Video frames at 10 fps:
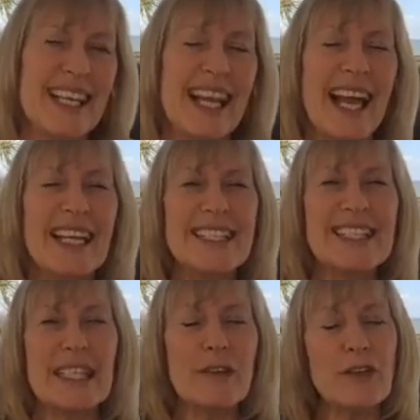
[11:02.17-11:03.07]
And
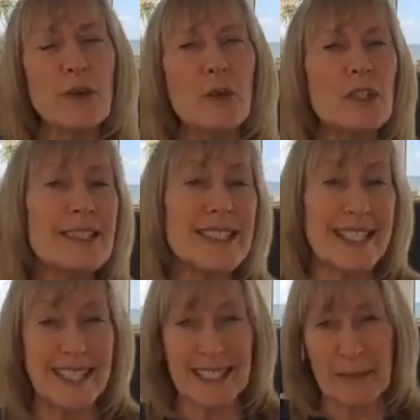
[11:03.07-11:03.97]
if you want to
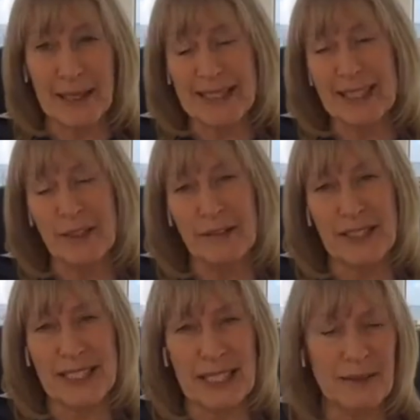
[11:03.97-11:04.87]
think about
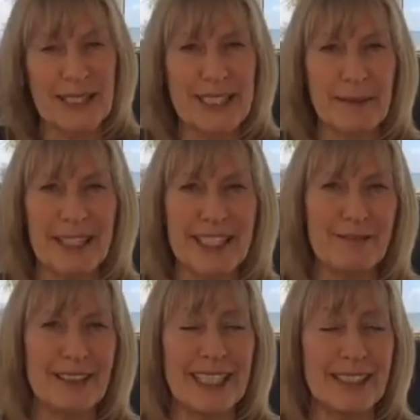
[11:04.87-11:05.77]
self-esteem as something
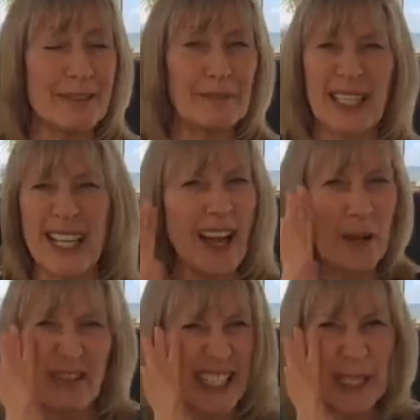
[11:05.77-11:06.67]
real, and I
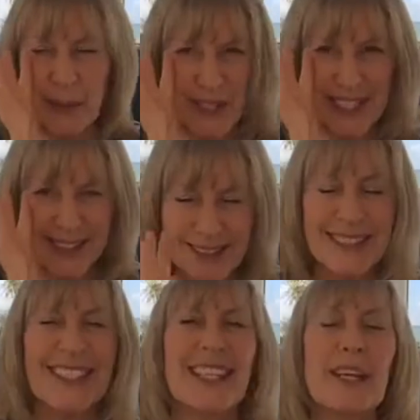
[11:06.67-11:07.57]
really wouldn't,
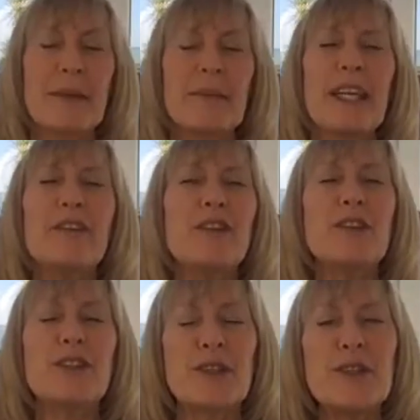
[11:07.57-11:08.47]
but if you
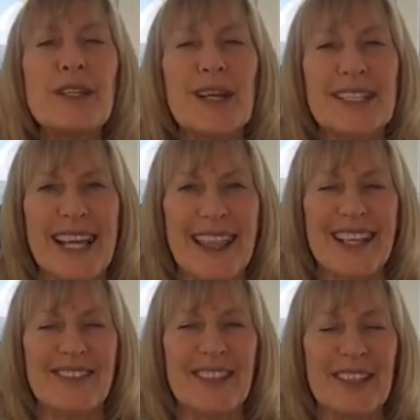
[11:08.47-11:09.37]
do go down that
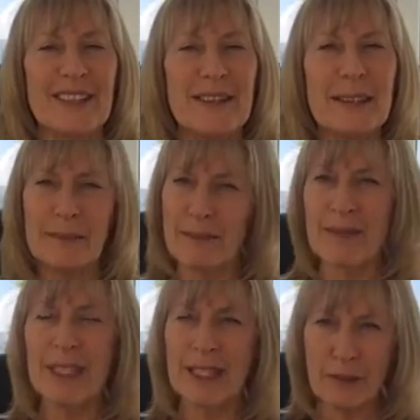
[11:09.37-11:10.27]
road,
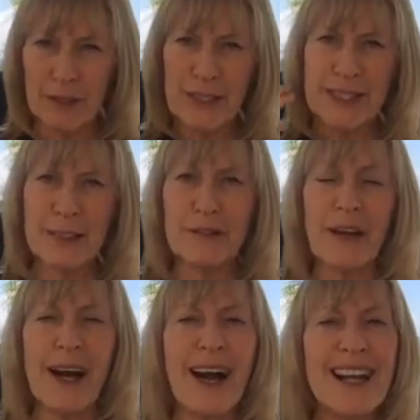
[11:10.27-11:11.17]
give yourself
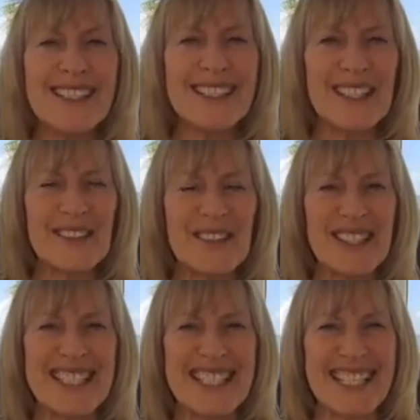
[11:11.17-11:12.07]
high
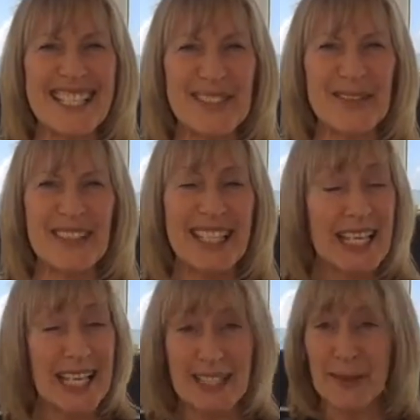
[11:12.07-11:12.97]
self-esteem.
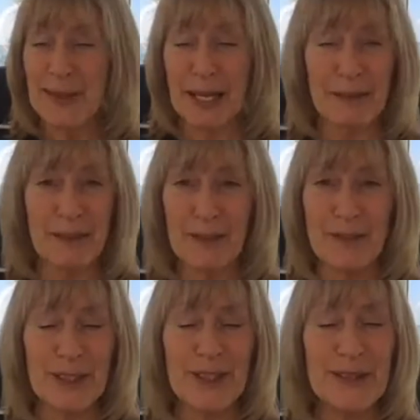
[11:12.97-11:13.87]
It's all coming from
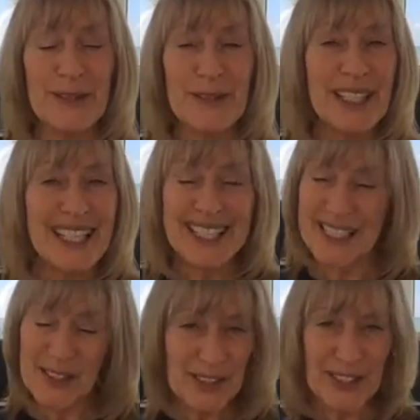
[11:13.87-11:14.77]
you. It's
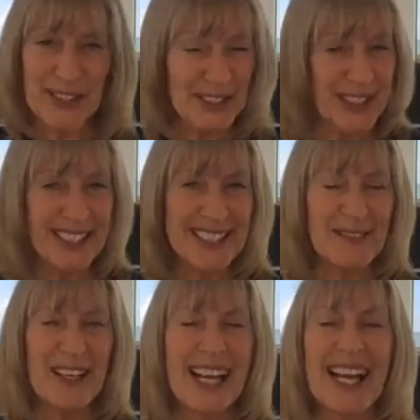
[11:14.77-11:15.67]
your choice
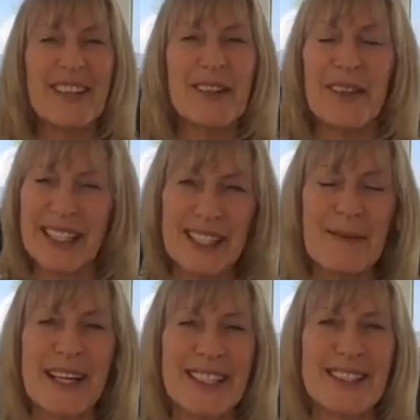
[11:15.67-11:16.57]
about how you think
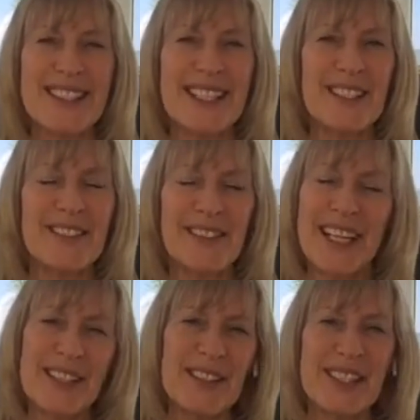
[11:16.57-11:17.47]
about yourself, how
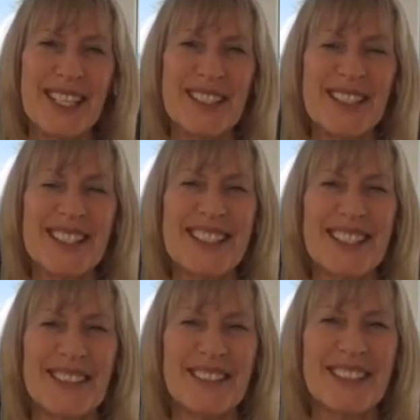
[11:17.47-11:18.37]
you judge
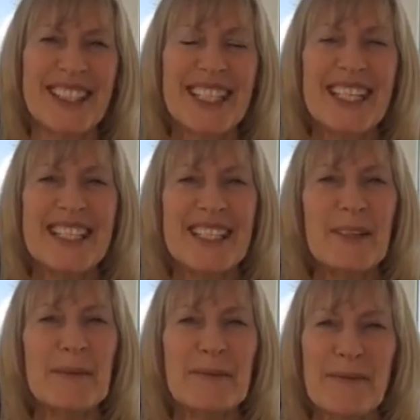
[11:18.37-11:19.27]
yourself.
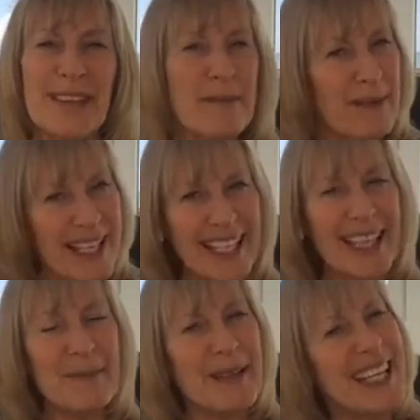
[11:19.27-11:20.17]
So make it the
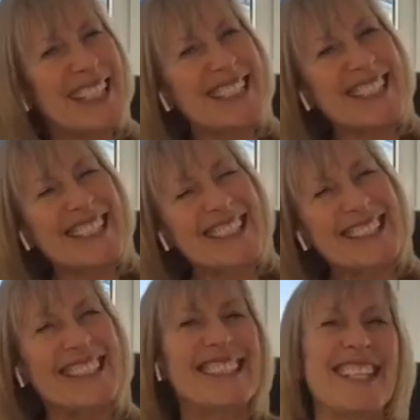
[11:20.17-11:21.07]
best.
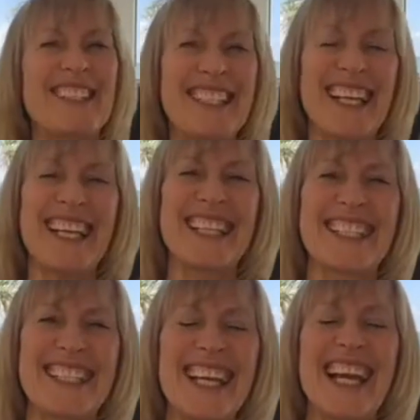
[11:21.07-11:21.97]
Okay.
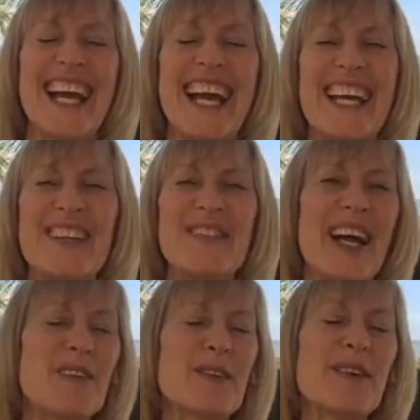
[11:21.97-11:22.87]

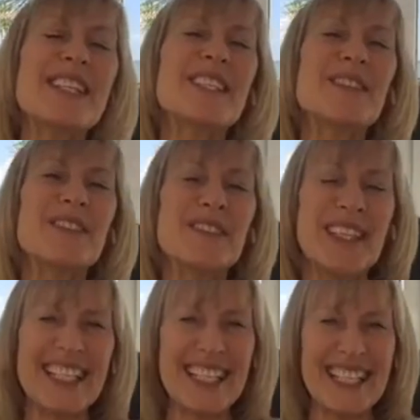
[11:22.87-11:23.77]
Have a wonderful
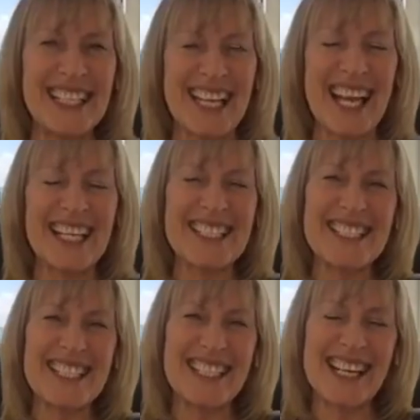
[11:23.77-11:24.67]
week, and
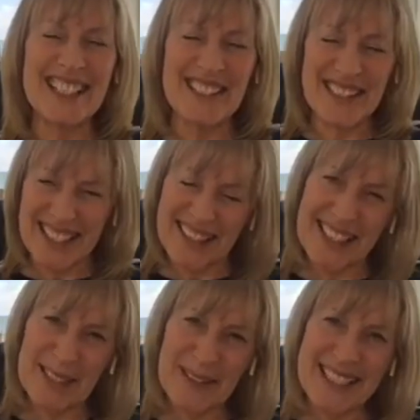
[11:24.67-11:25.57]
I shall see you next
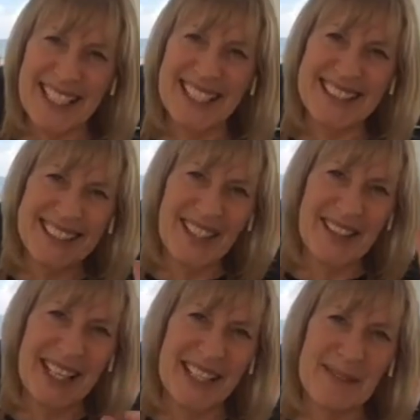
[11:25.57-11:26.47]
Monday.
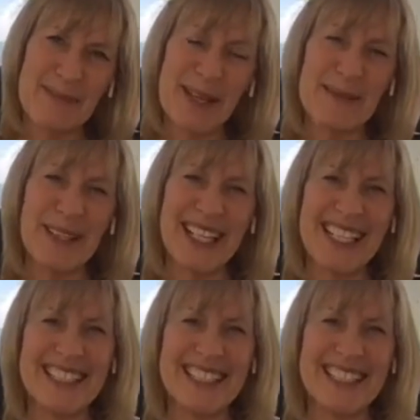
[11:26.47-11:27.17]
Okay, bye-bye.